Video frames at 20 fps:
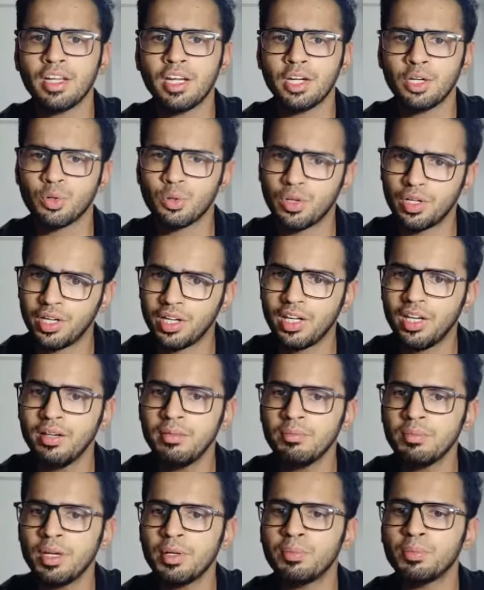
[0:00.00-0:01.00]
into India
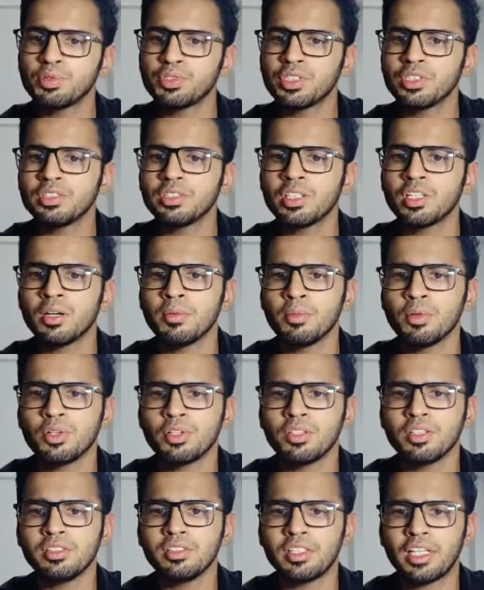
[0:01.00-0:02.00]
by pushing Singapore
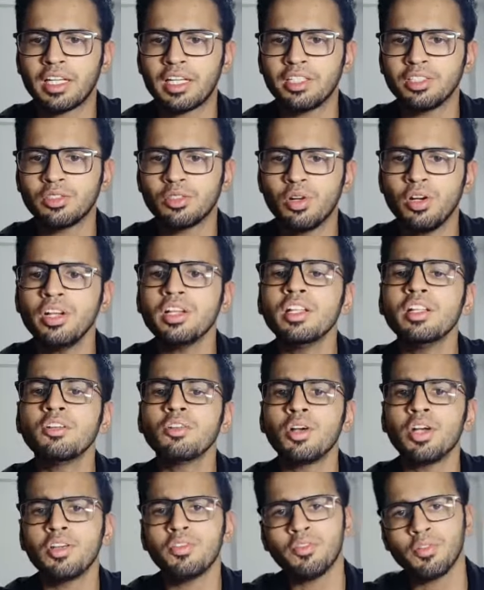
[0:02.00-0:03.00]
to the second slot in
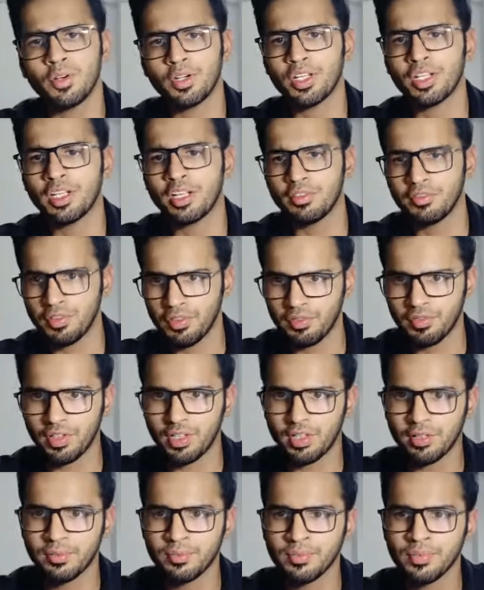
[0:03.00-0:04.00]
2014 and
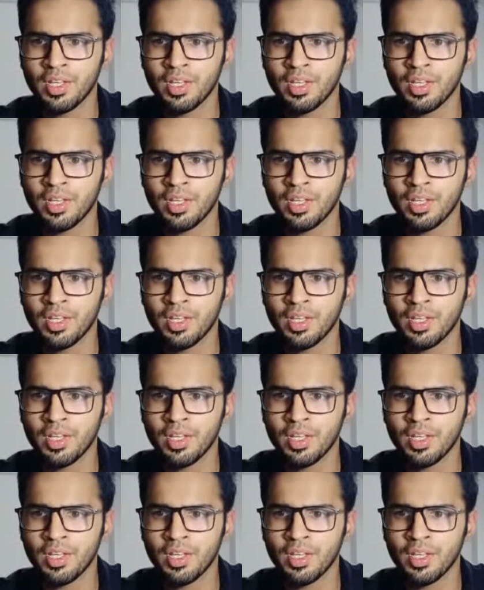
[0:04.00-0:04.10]
15.